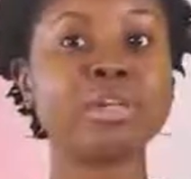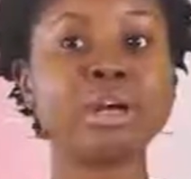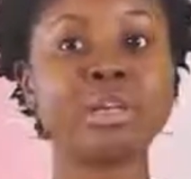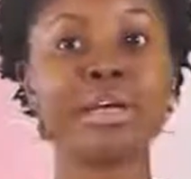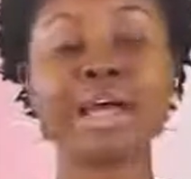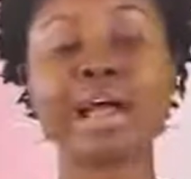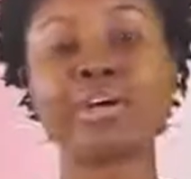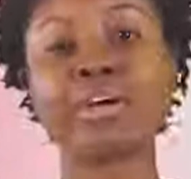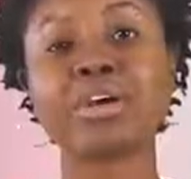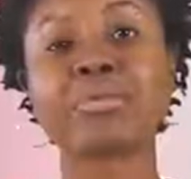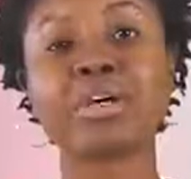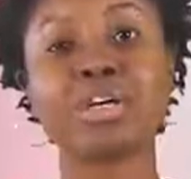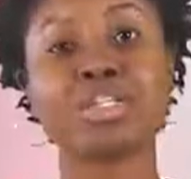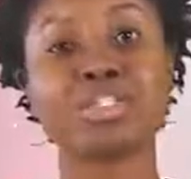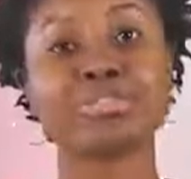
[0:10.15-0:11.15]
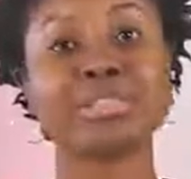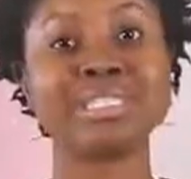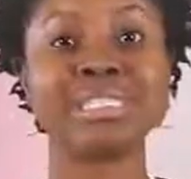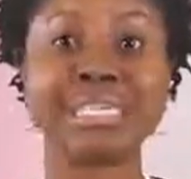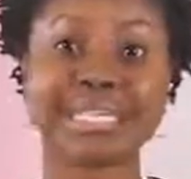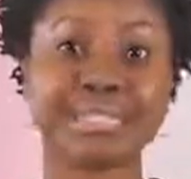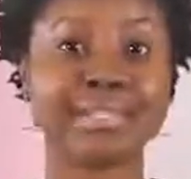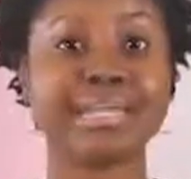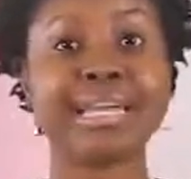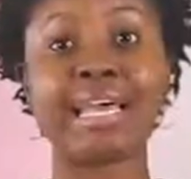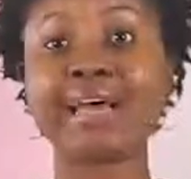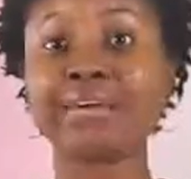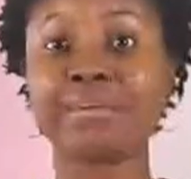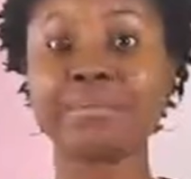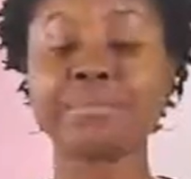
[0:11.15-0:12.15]
non-CARICOM countries into
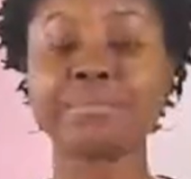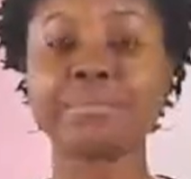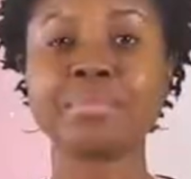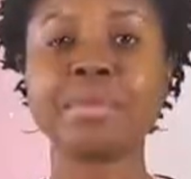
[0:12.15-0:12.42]
Guyana.